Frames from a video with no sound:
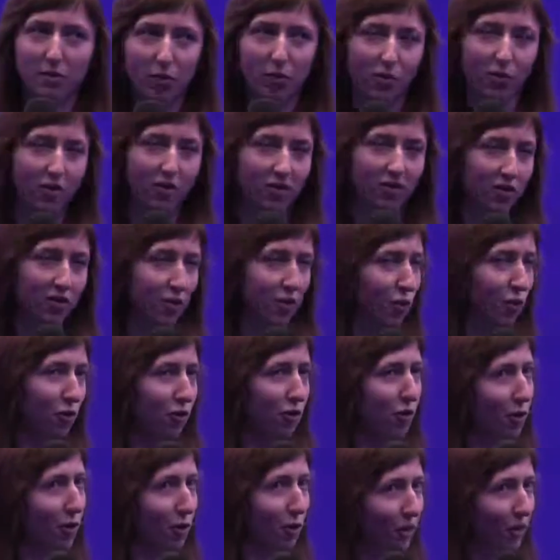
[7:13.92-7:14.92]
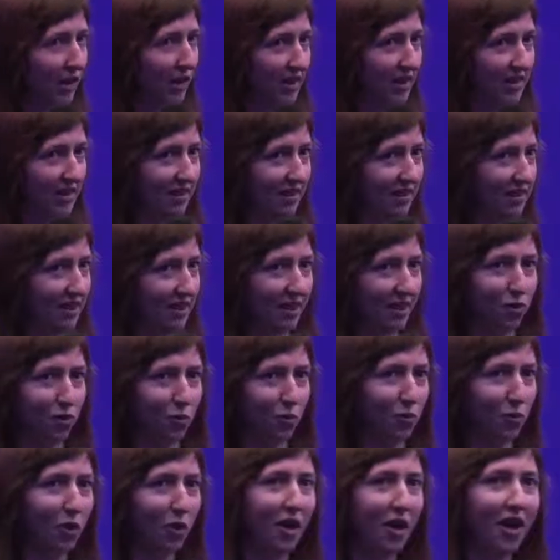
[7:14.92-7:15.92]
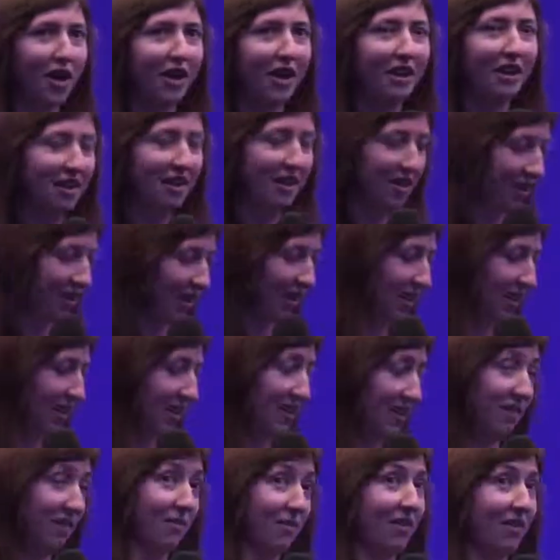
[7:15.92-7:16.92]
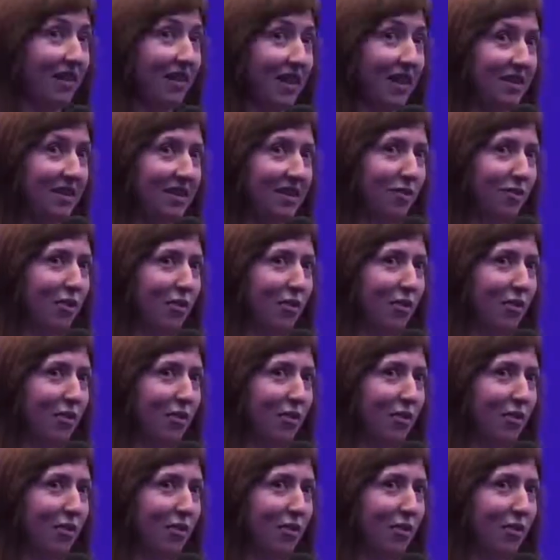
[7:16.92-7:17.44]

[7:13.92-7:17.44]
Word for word: because it's not so easy to hear it. Let's